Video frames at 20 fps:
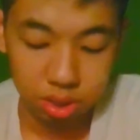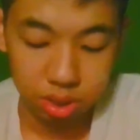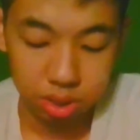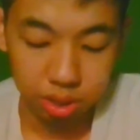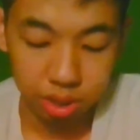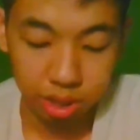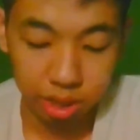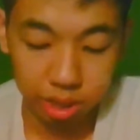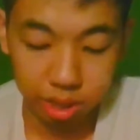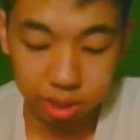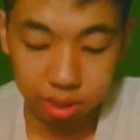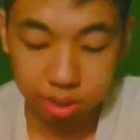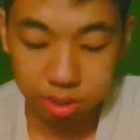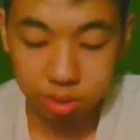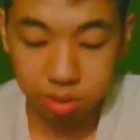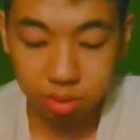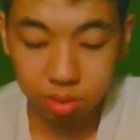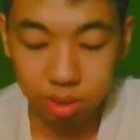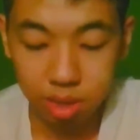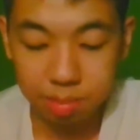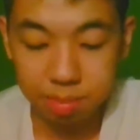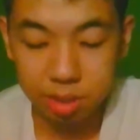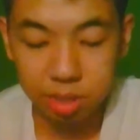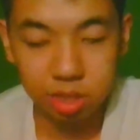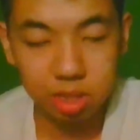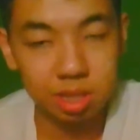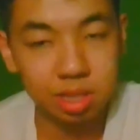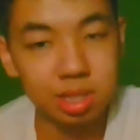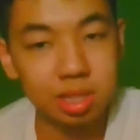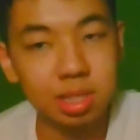Okay, so let me
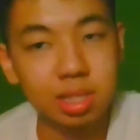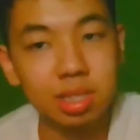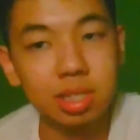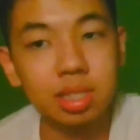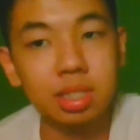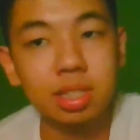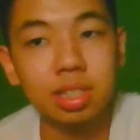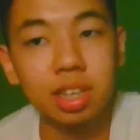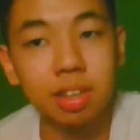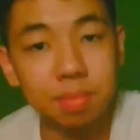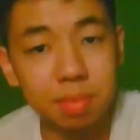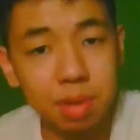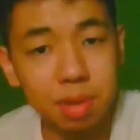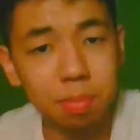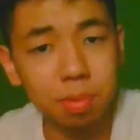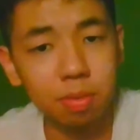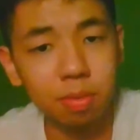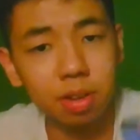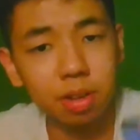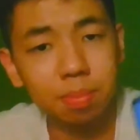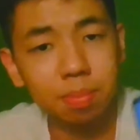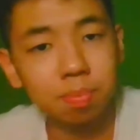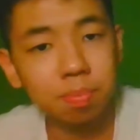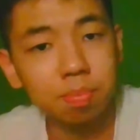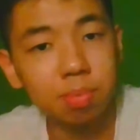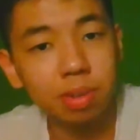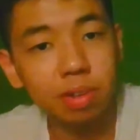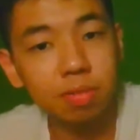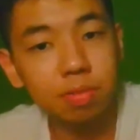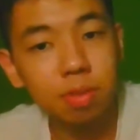just give me a
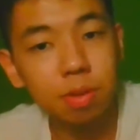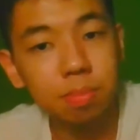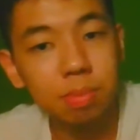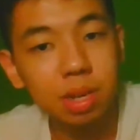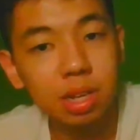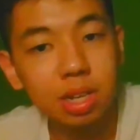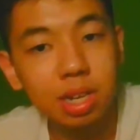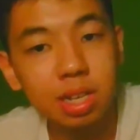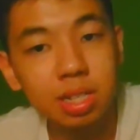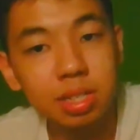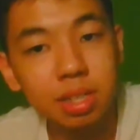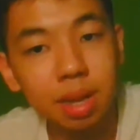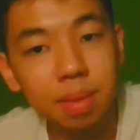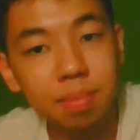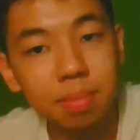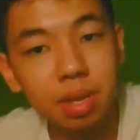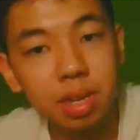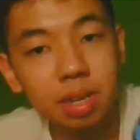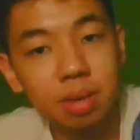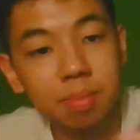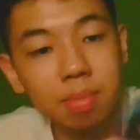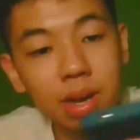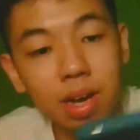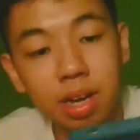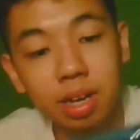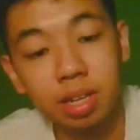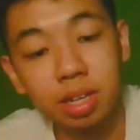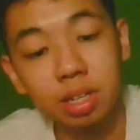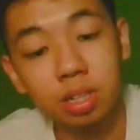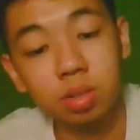brief moment as I'm in
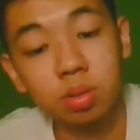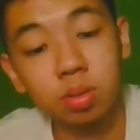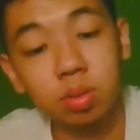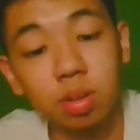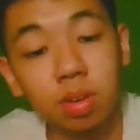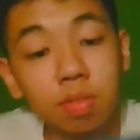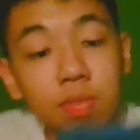my Google